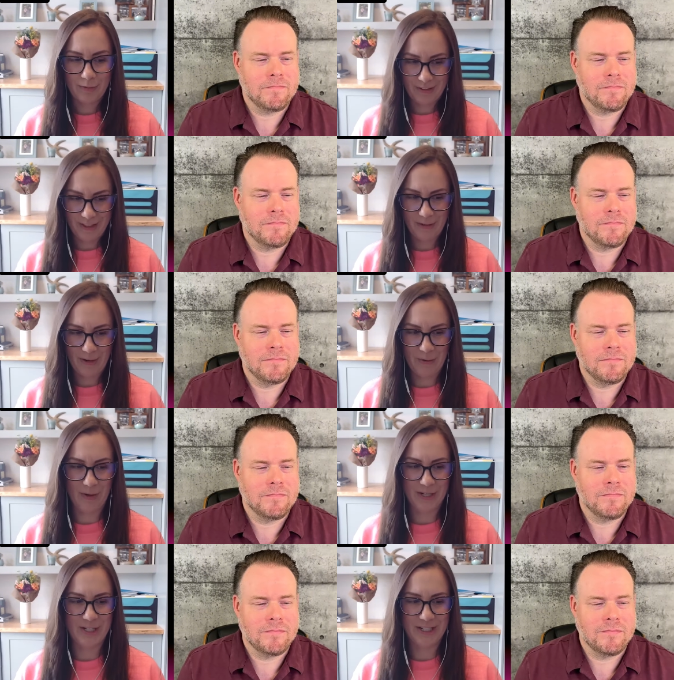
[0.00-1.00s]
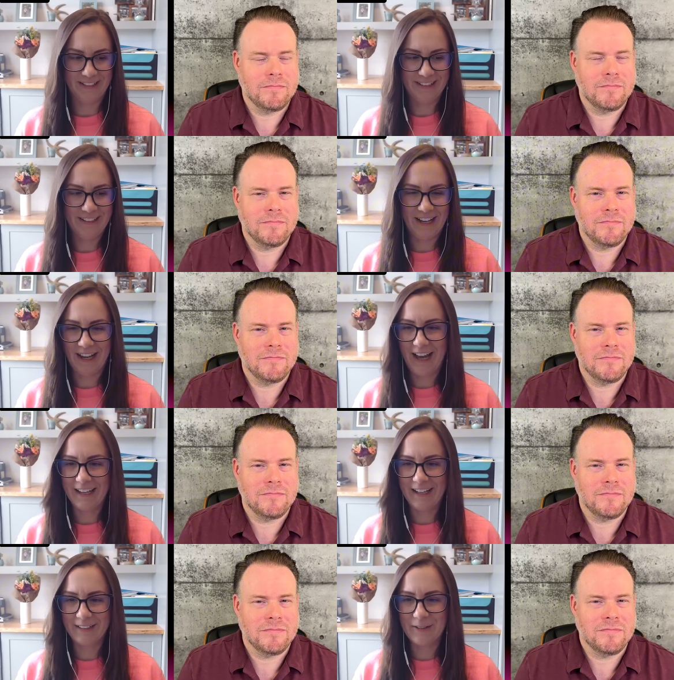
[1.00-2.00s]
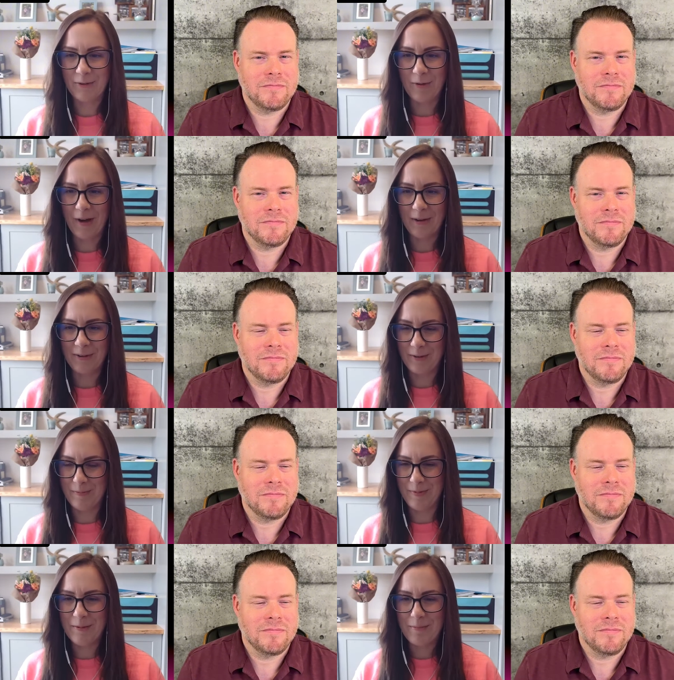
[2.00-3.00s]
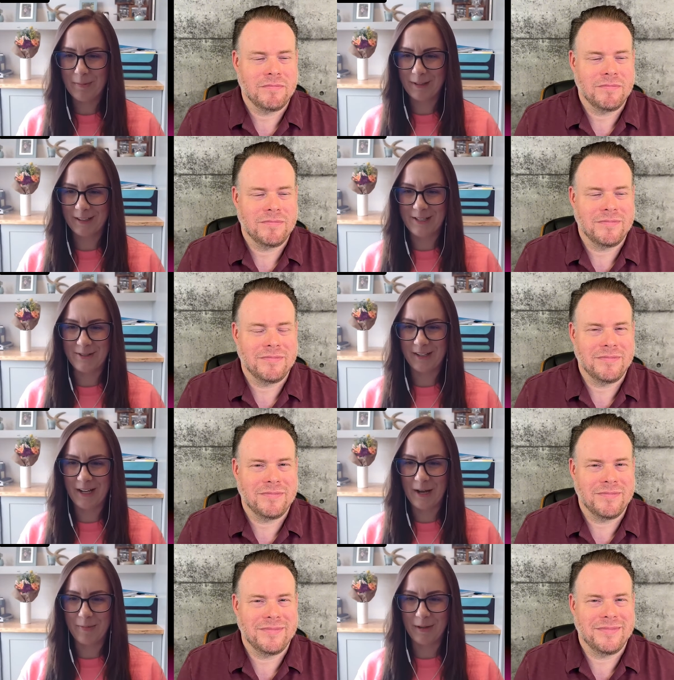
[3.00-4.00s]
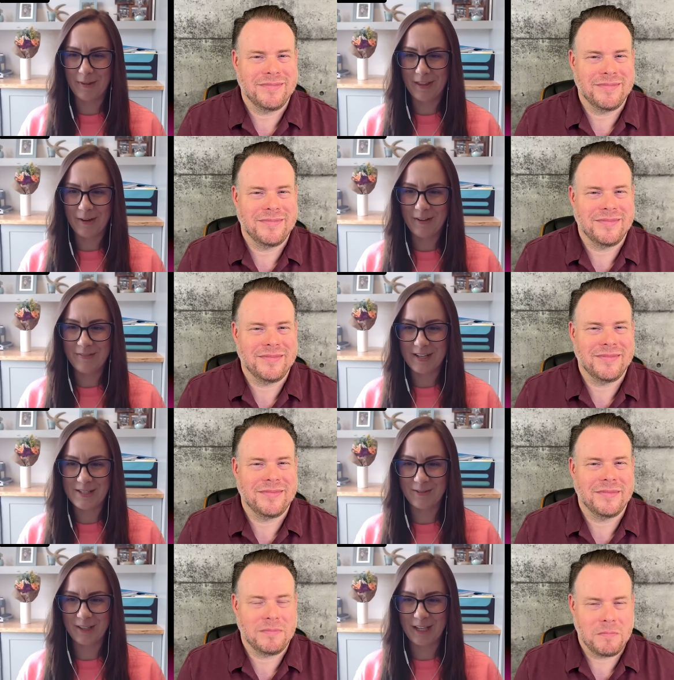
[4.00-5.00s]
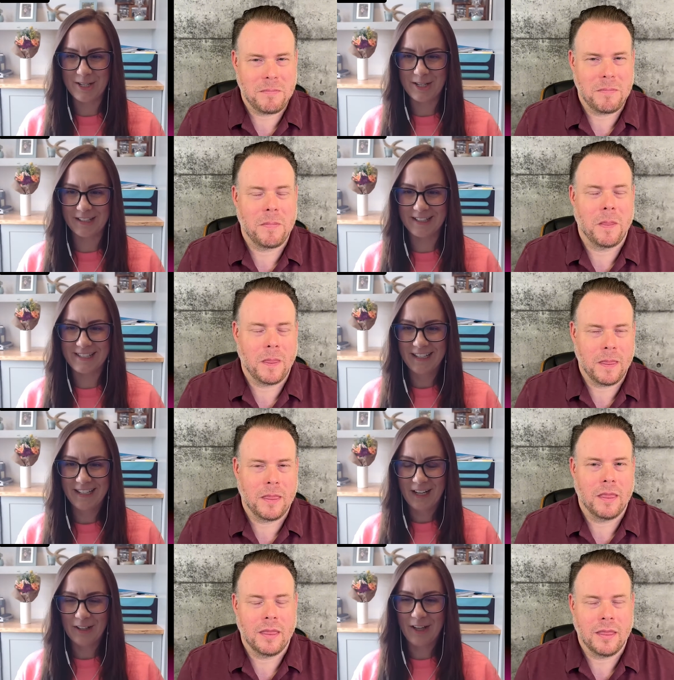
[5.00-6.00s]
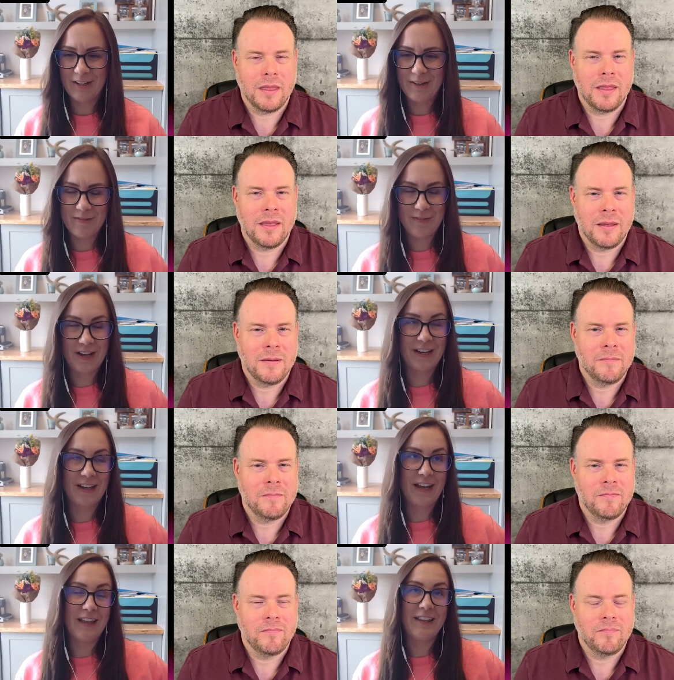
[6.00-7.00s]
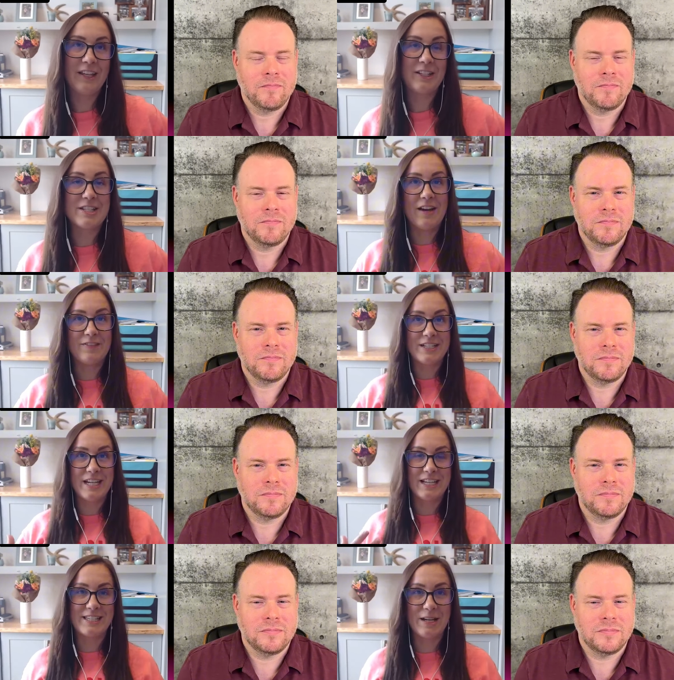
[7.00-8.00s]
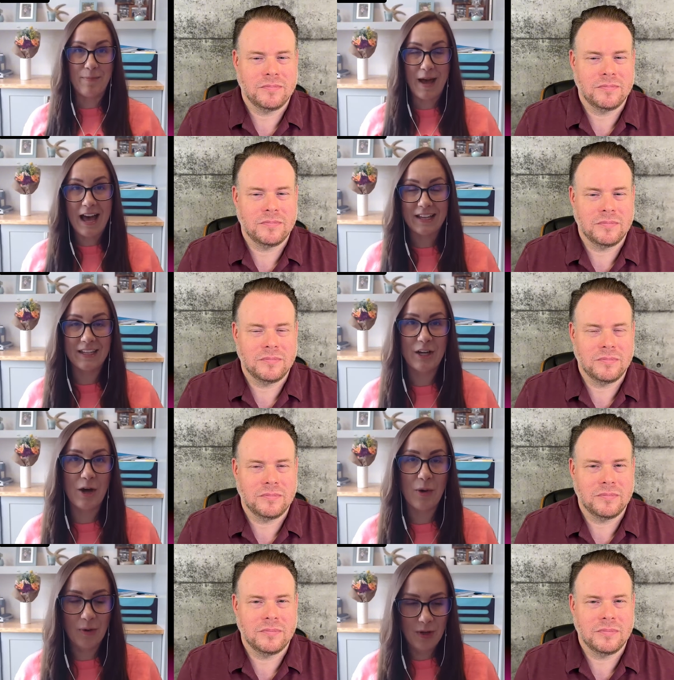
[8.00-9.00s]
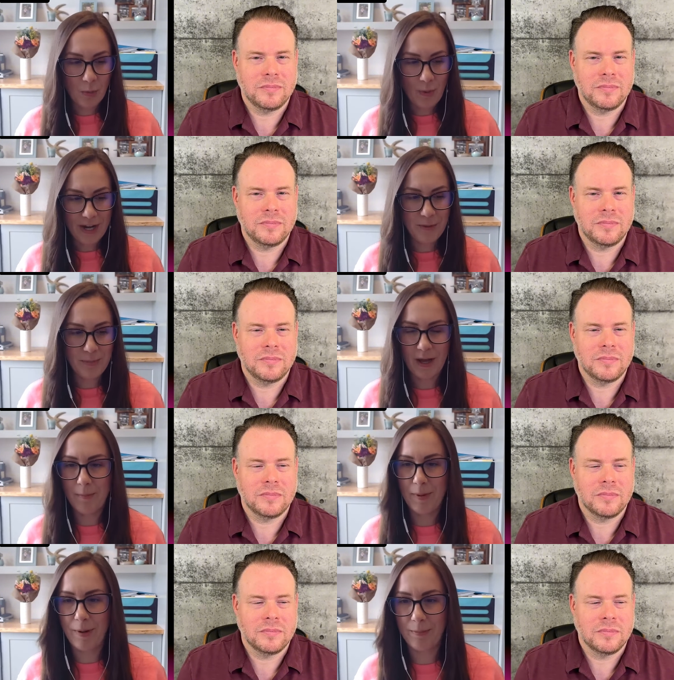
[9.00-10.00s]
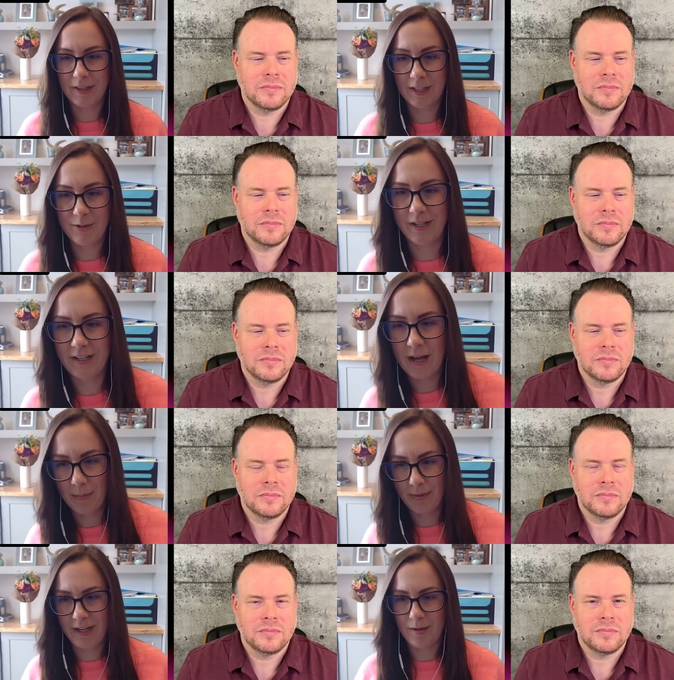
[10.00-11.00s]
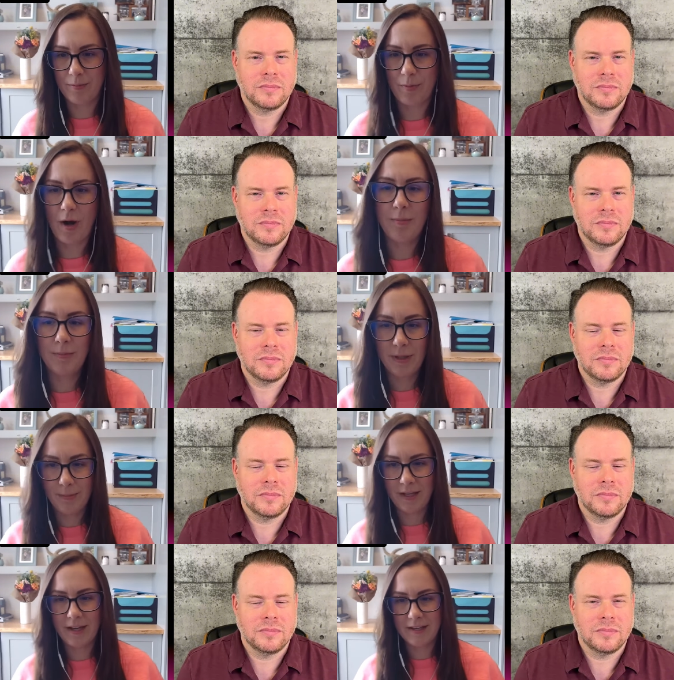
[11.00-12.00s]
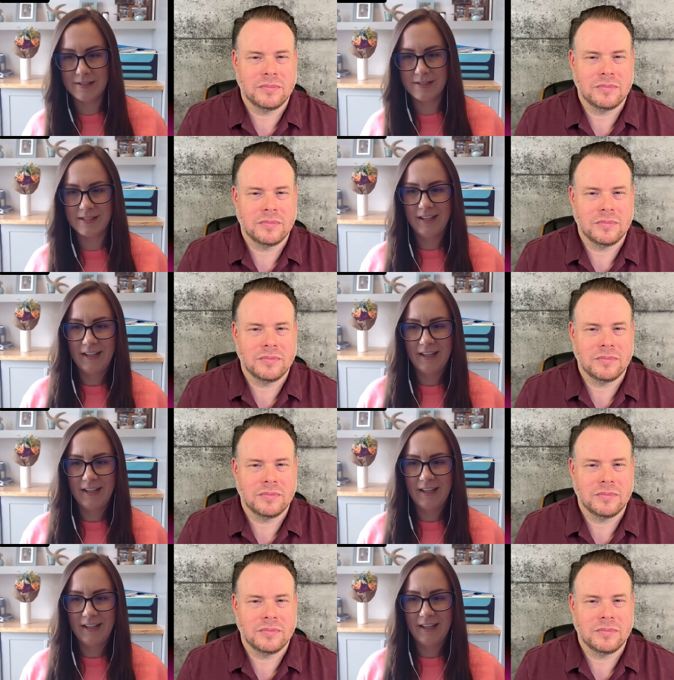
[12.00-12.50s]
Speaker 1: Really great question. Uh, I don't know how you could be a publicly traded company without investor relations. A lot of, uh, I think you just have to take a step back and go, why do you become a publicly traded company? Probably because